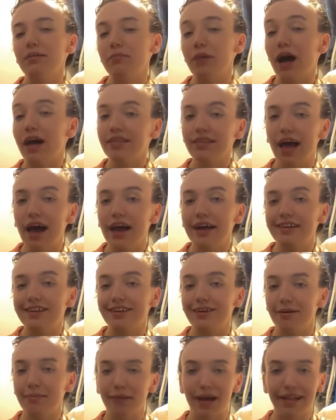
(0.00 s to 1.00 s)
I'm not lying
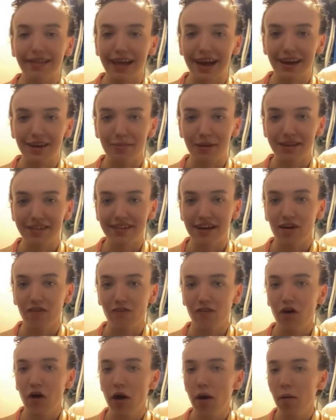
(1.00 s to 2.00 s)
to you, I'm not lying to myself,
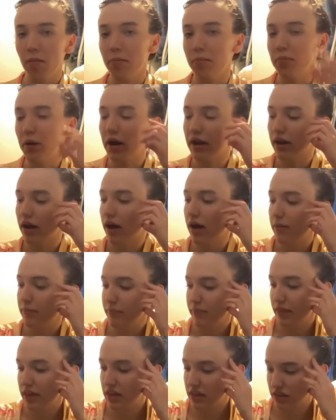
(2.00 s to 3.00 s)
but um,
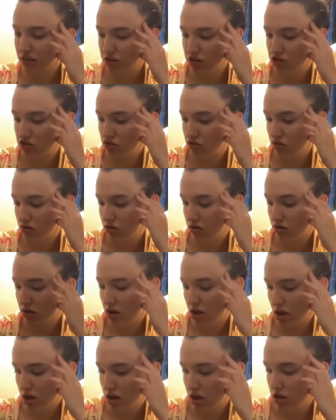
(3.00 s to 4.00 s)
it's
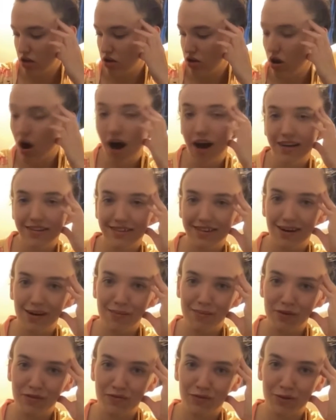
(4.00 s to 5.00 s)
not
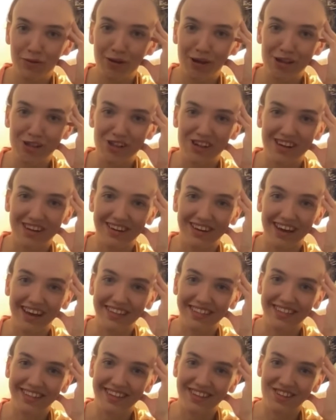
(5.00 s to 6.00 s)
come to fruition.
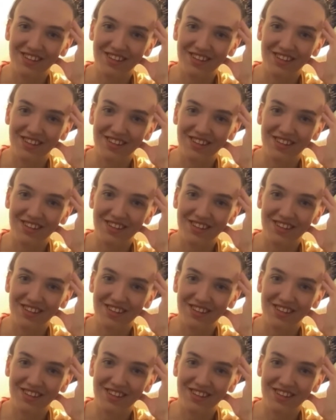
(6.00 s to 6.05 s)
And this